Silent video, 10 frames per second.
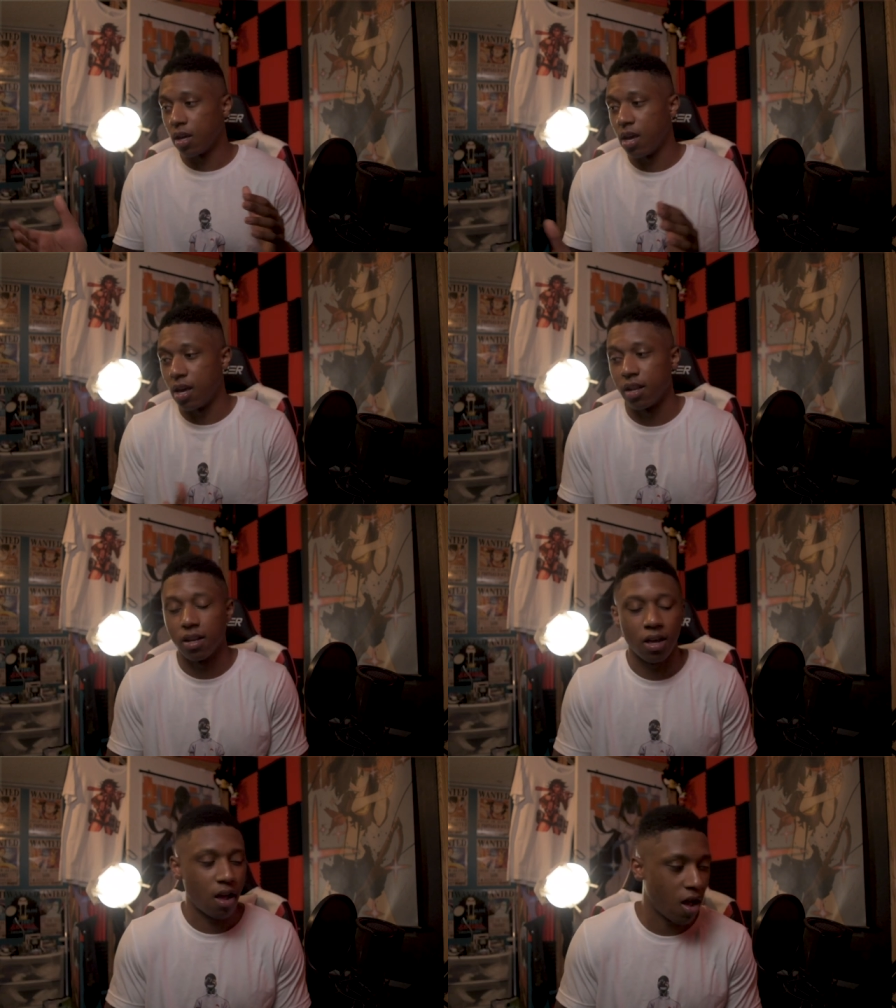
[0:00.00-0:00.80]
And...
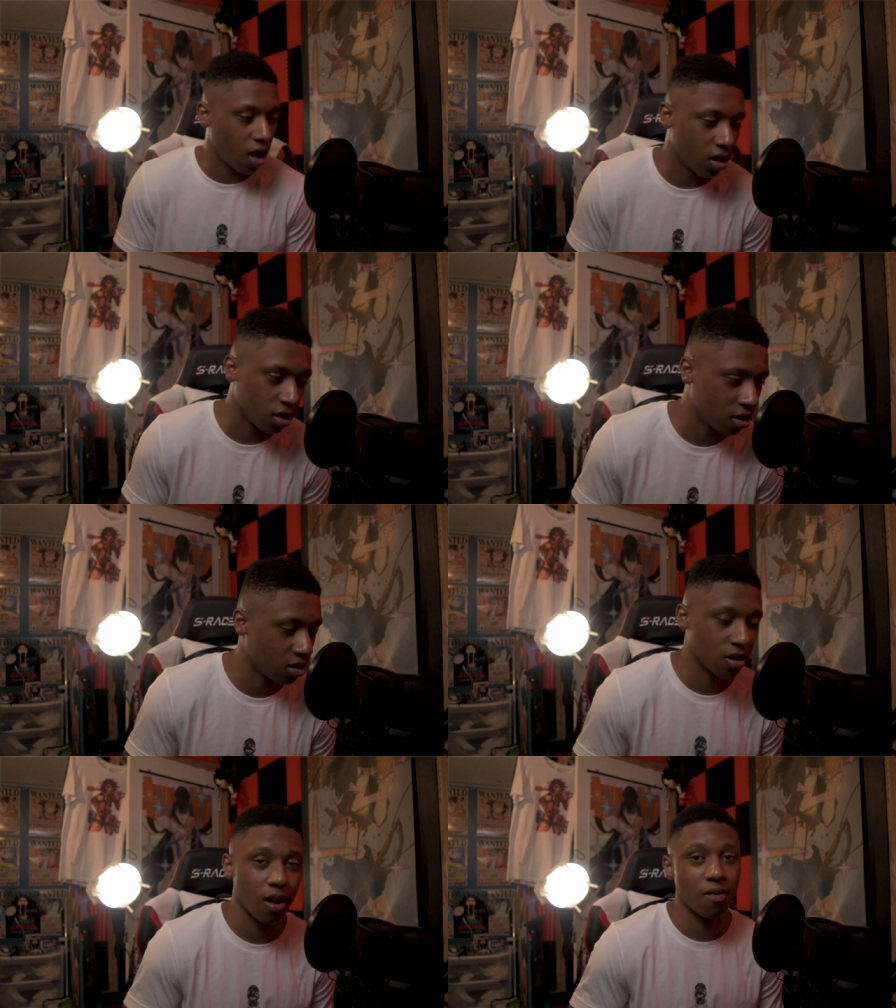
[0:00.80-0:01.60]

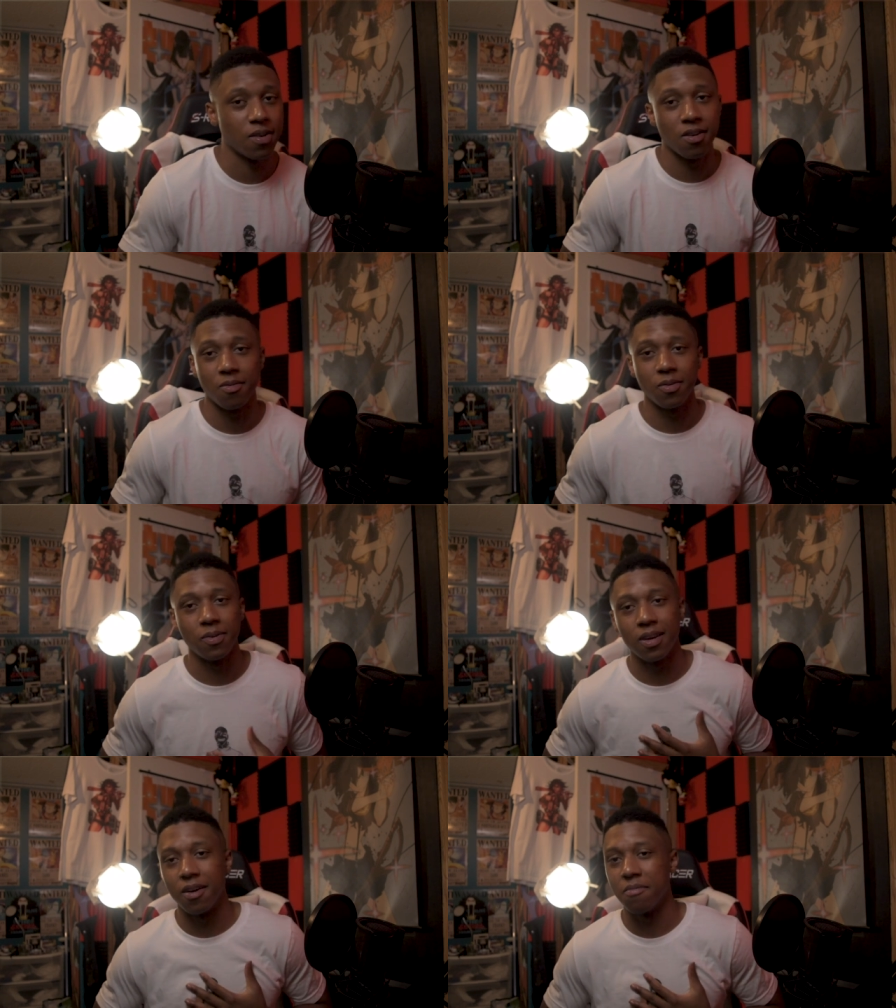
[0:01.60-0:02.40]
Y'all already know what
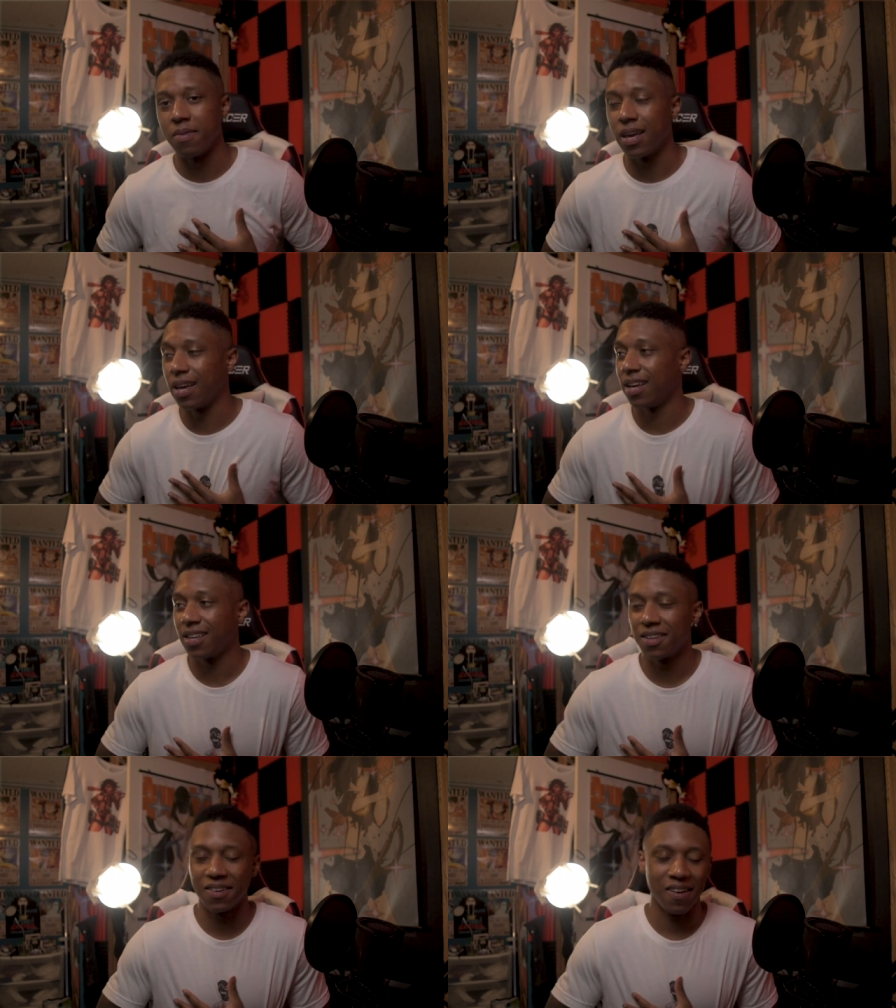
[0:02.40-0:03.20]
we on, man.
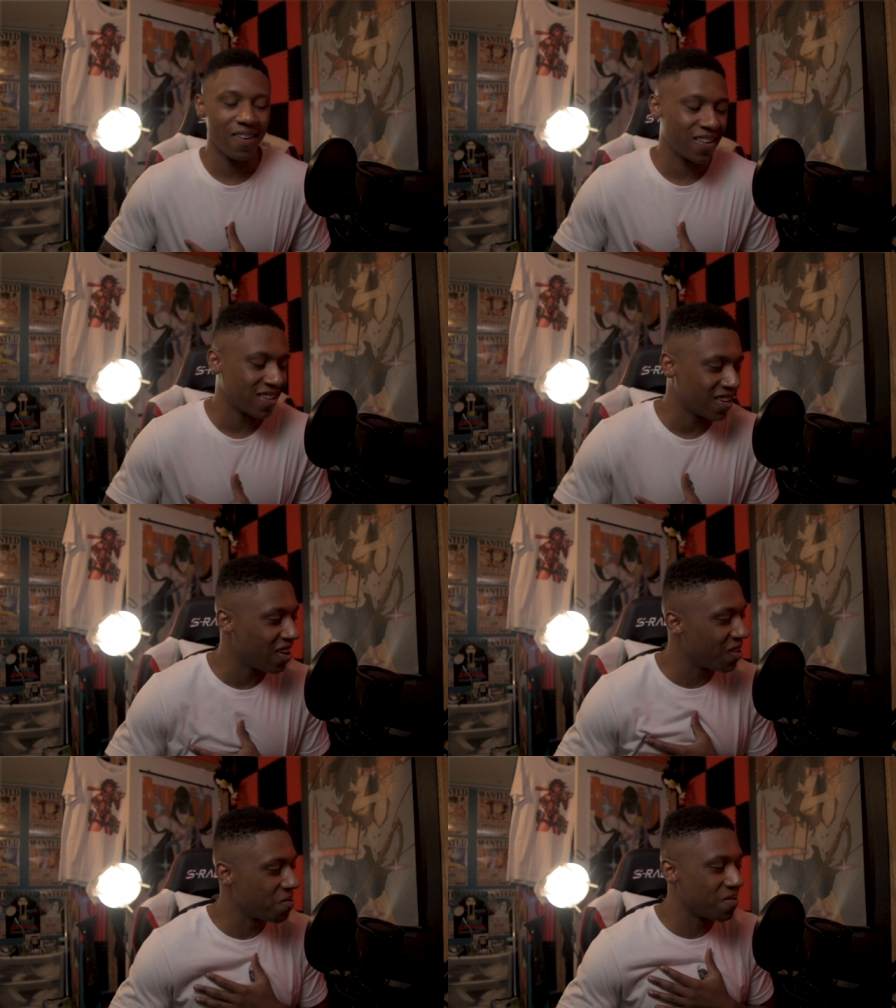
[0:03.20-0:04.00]
You already
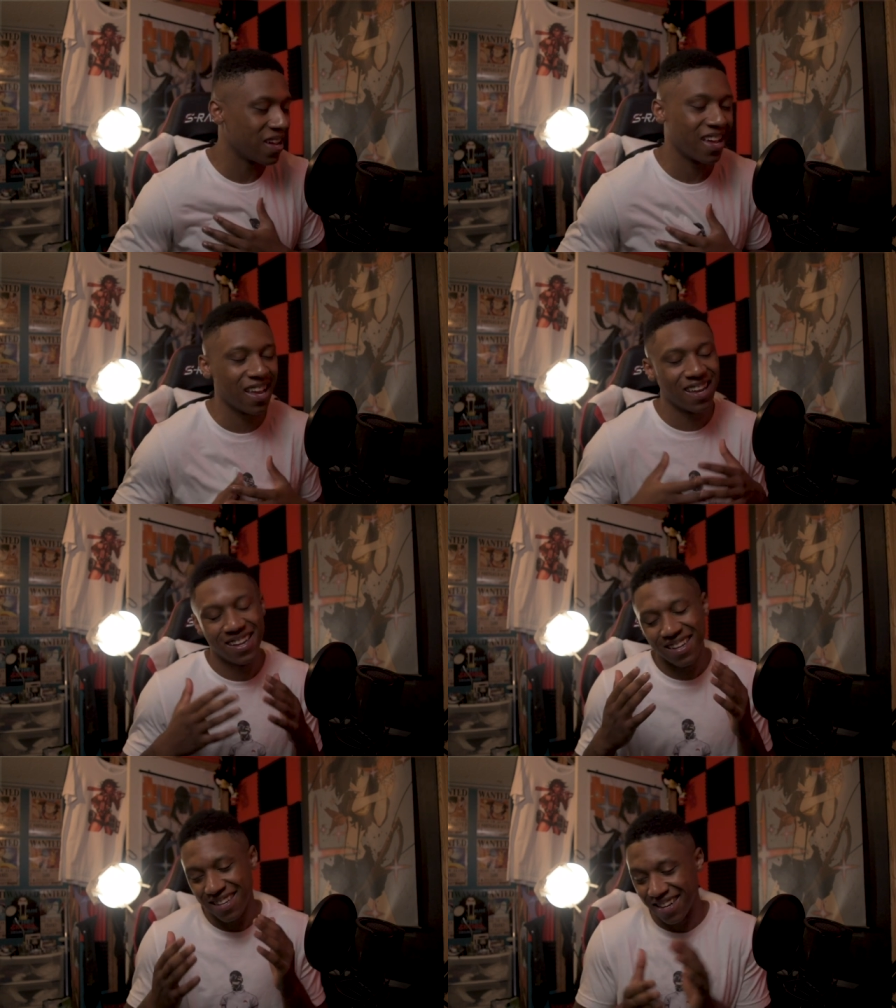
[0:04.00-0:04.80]
know, man.
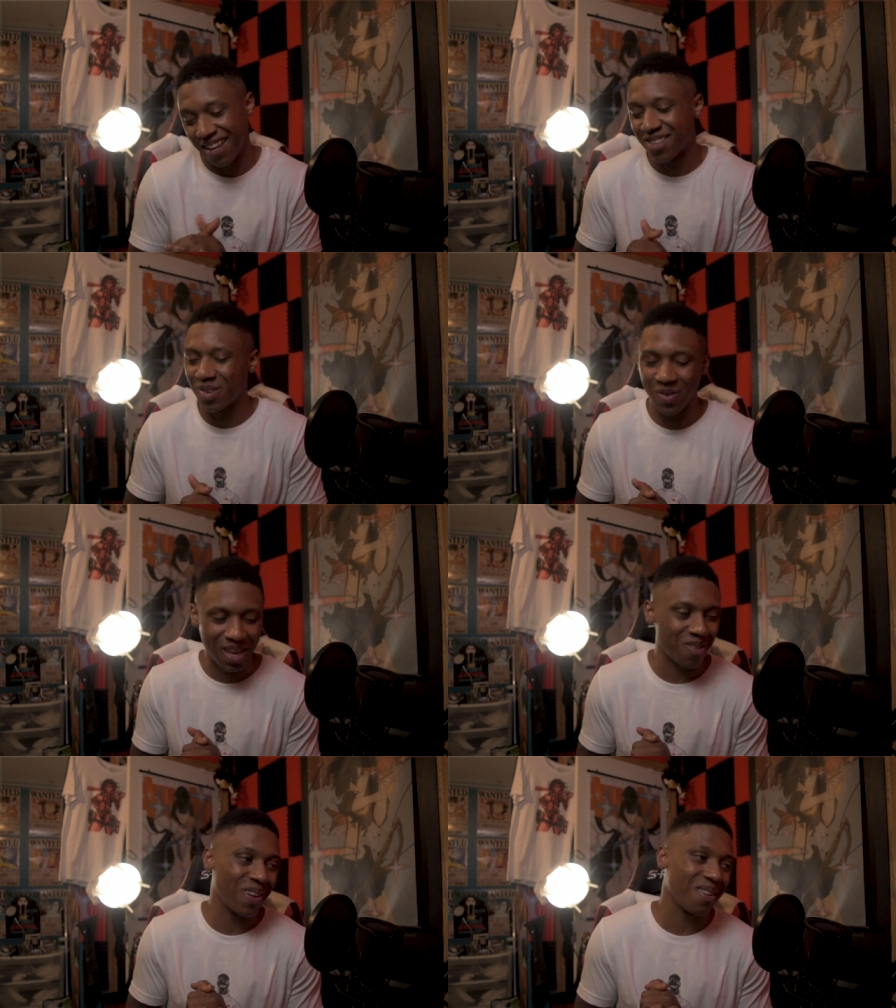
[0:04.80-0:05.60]
Next
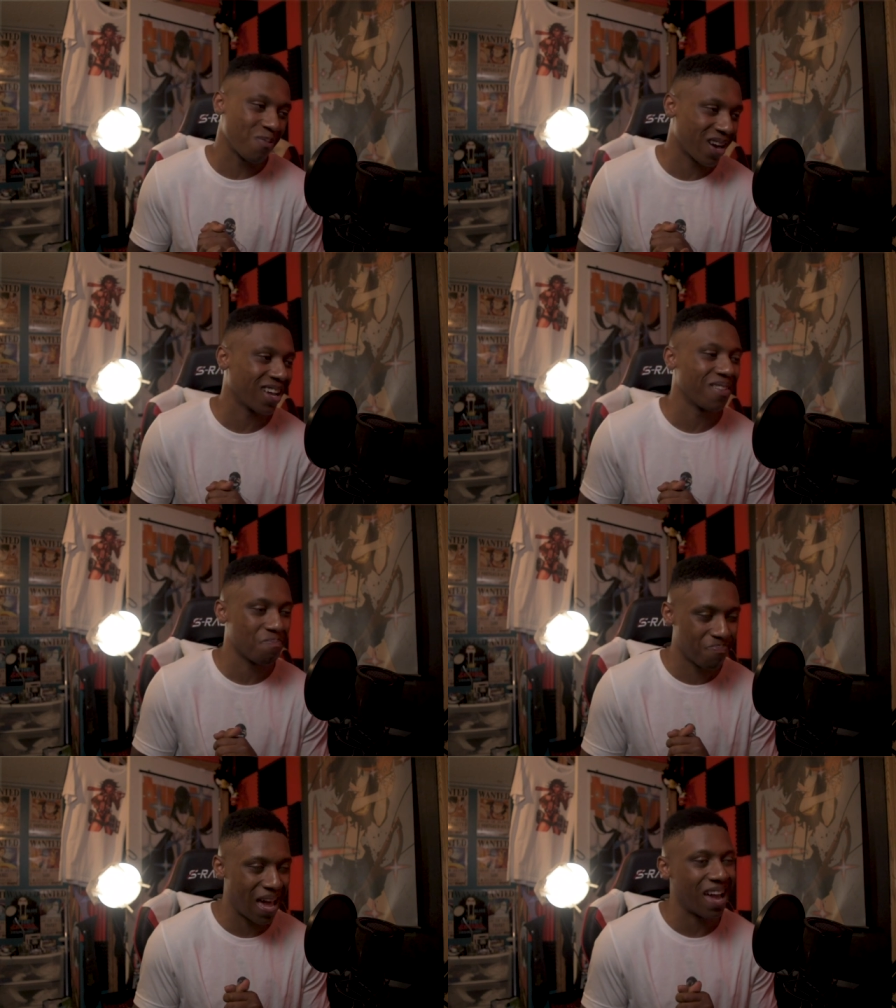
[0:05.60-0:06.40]
week, we bringing
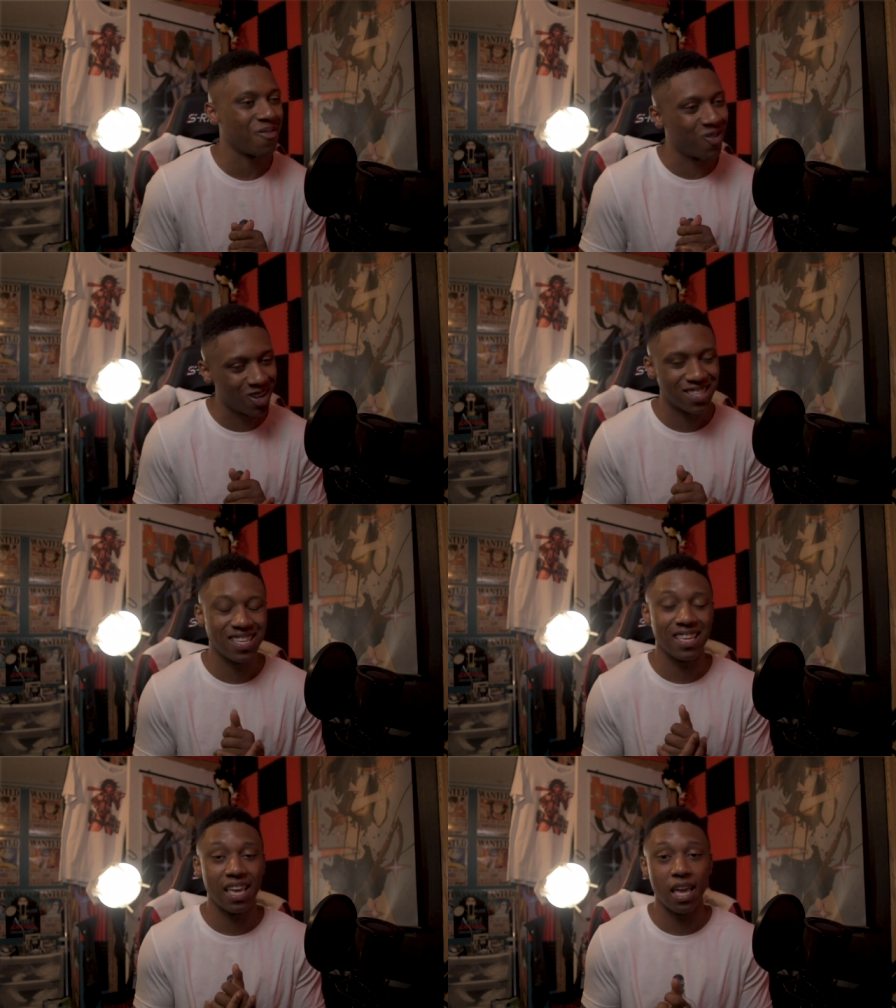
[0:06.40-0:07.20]
it back once
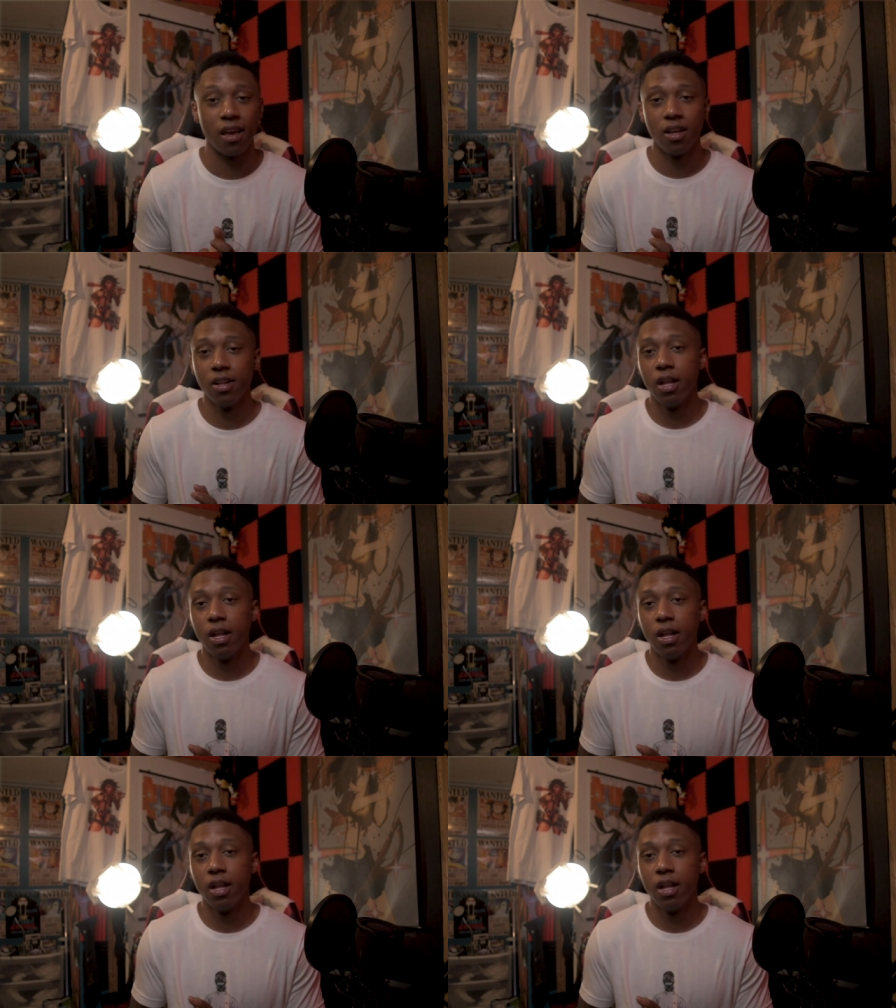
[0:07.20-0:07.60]
again.